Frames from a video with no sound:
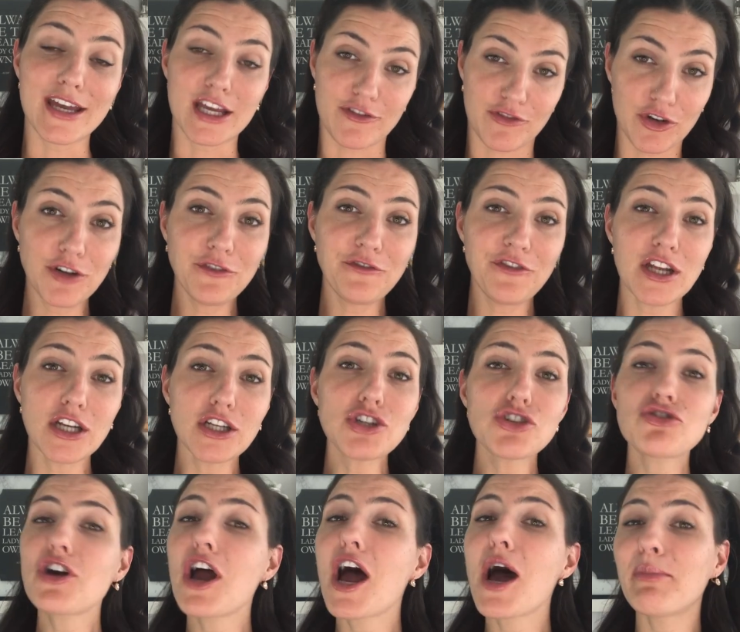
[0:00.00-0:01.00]
if you're a fan of
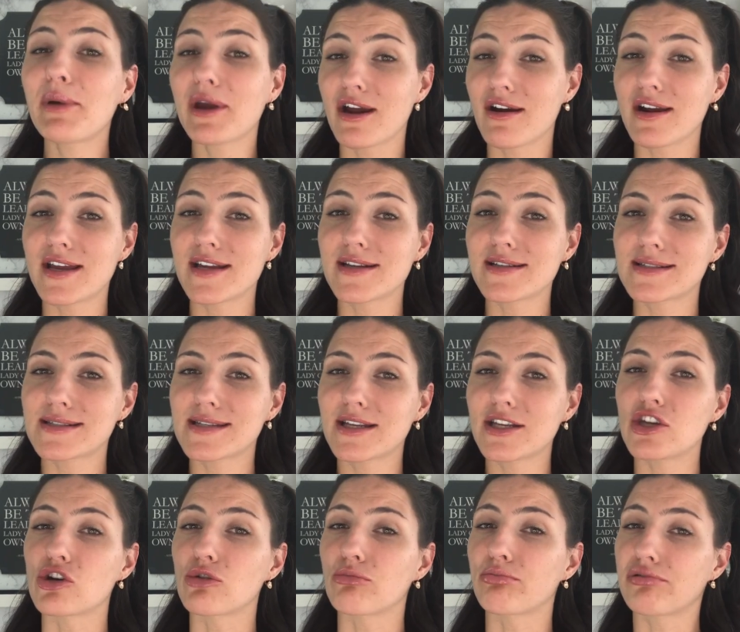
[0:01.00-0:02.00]
strawberries,
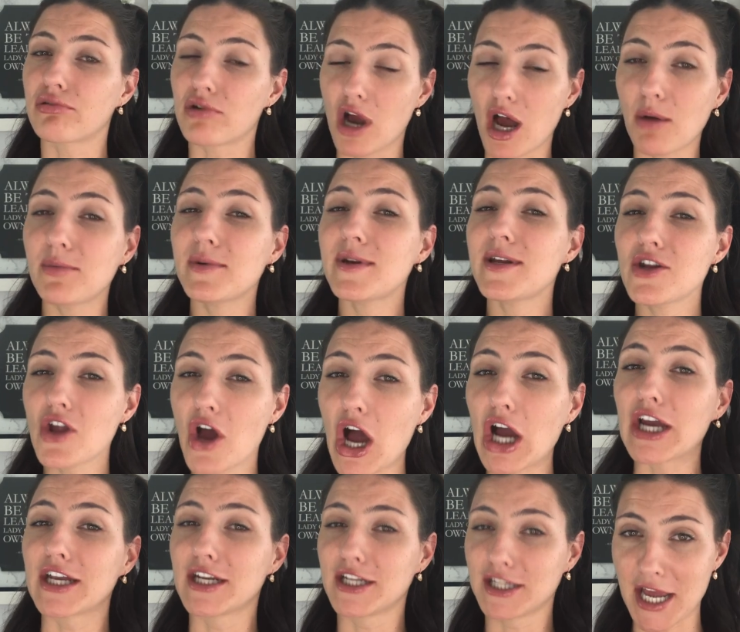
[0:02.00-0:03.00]
you're probably
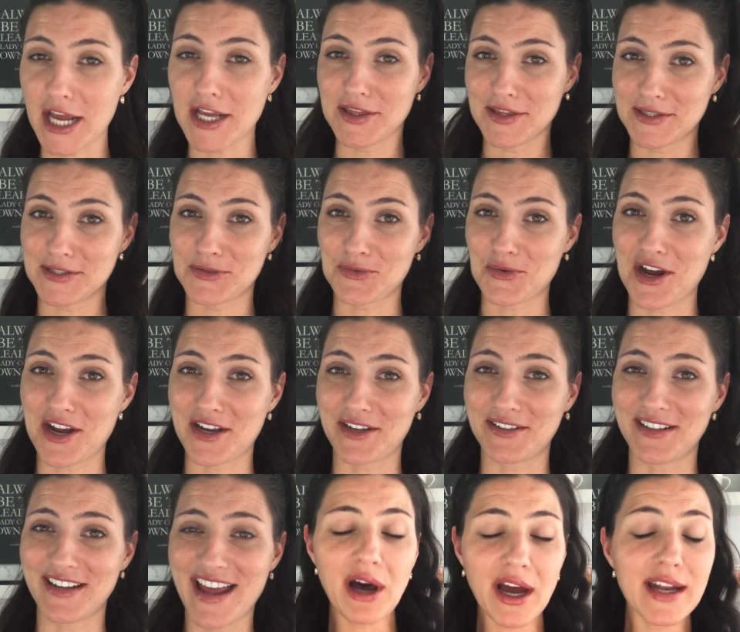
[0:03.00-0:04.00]
not gonna like this one.
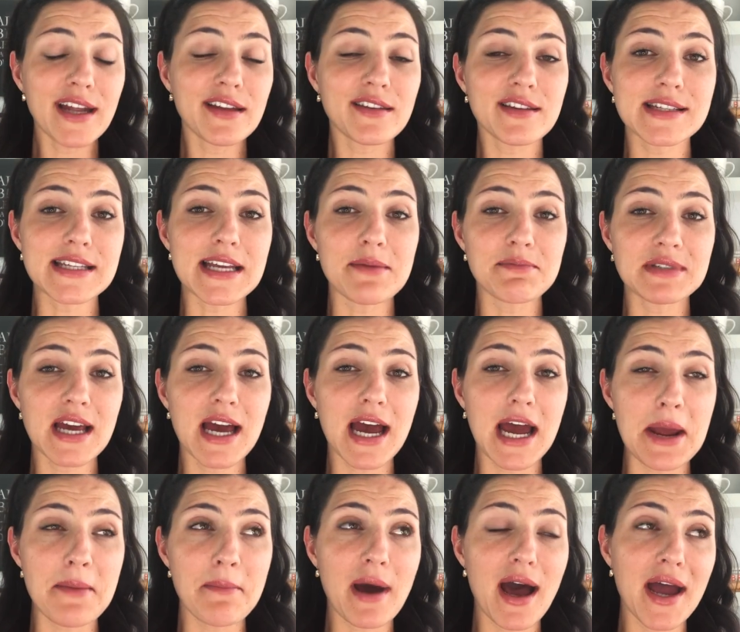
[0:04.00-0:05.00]
But at the same
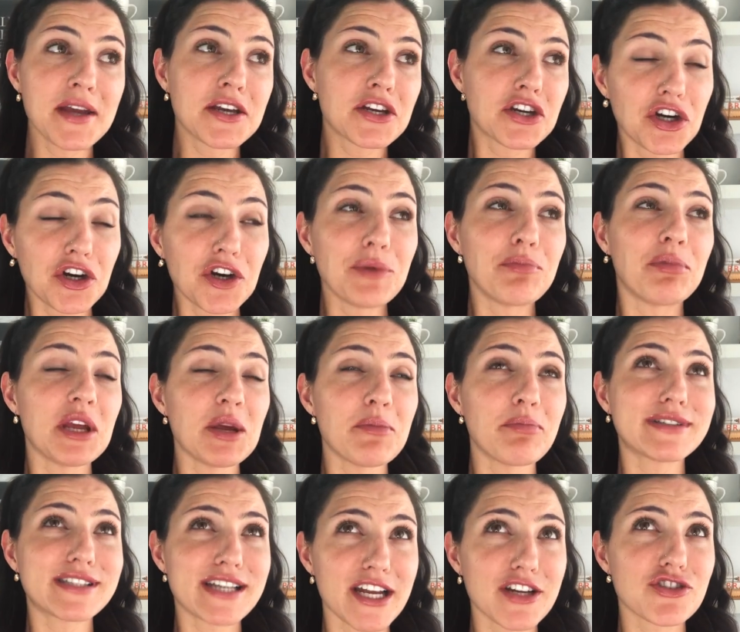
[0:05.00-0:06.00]
time, I could
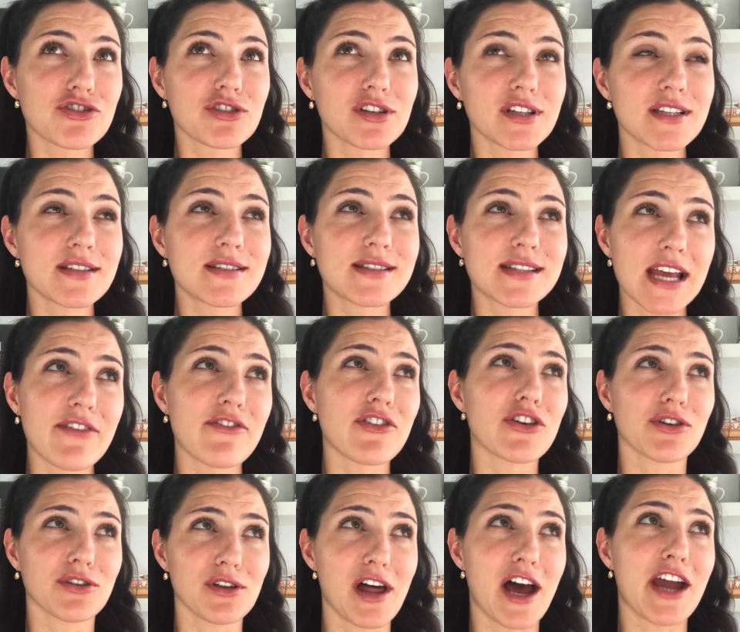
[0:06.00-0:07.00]
be potentially
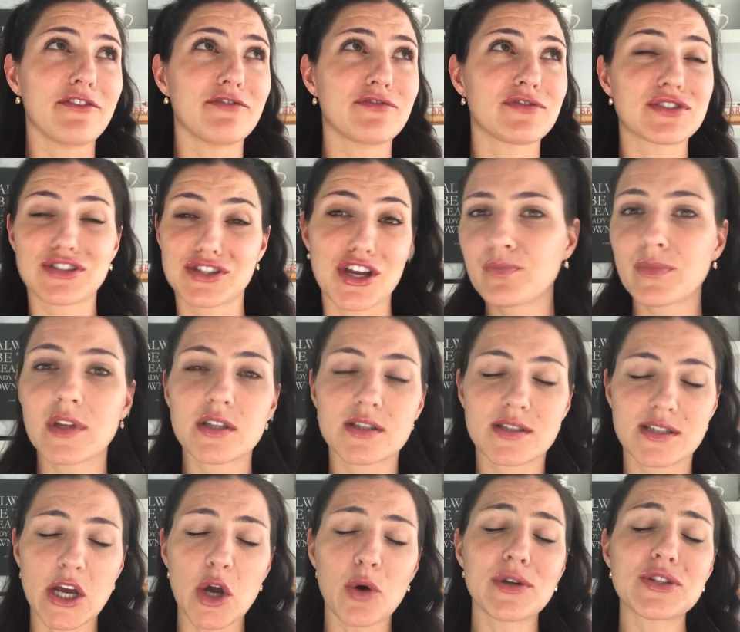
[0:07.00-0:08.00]
saving your life.
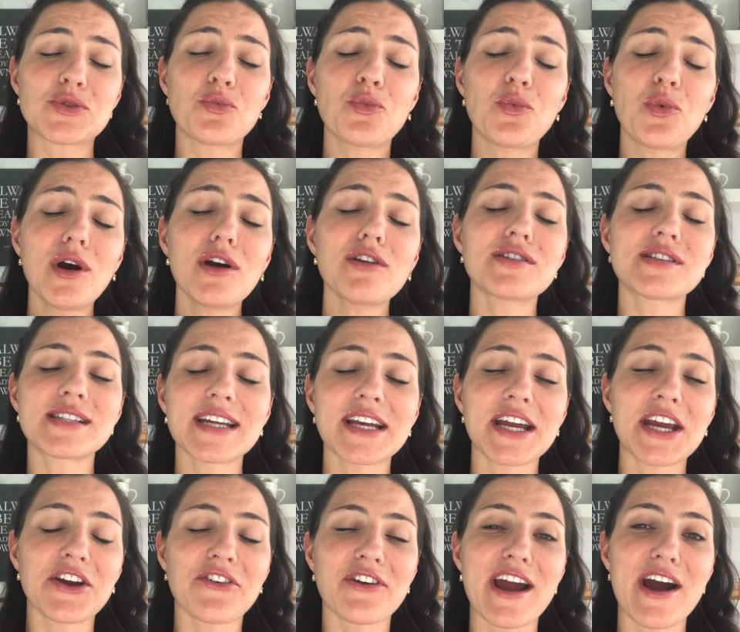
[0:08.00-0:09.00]
So it's worth
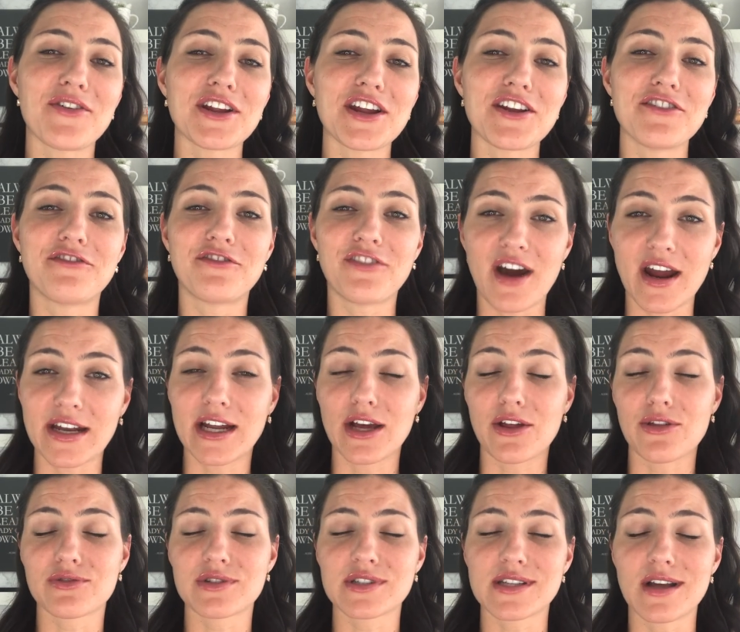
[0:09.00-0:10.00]
sticking around and finding out
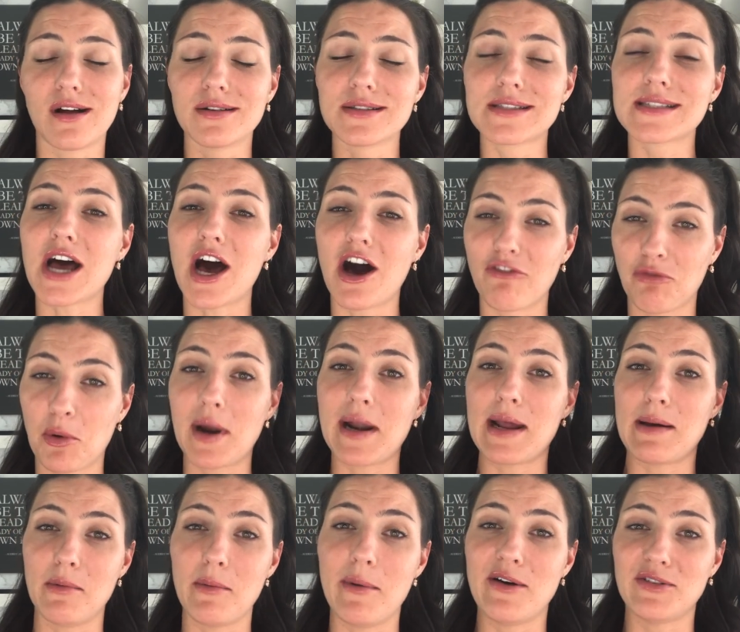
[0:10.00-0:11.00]
the results of what I'm
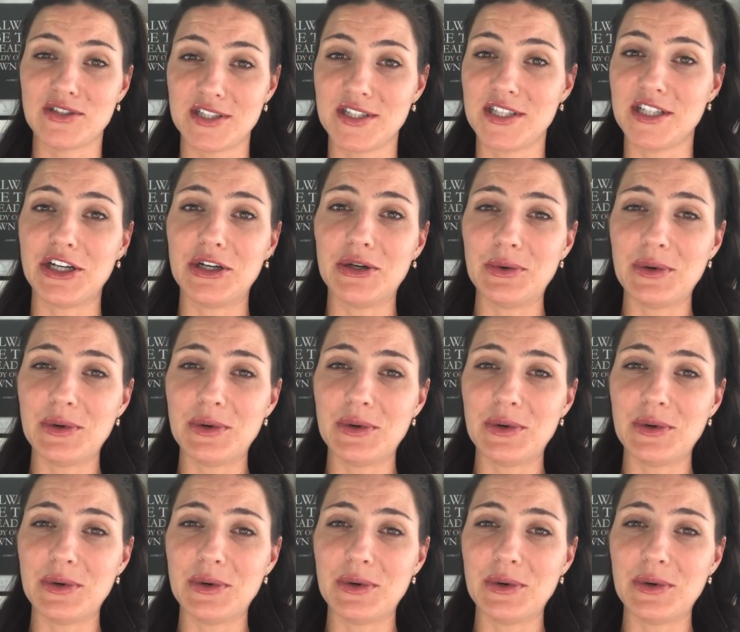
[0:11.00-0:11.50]
about to do.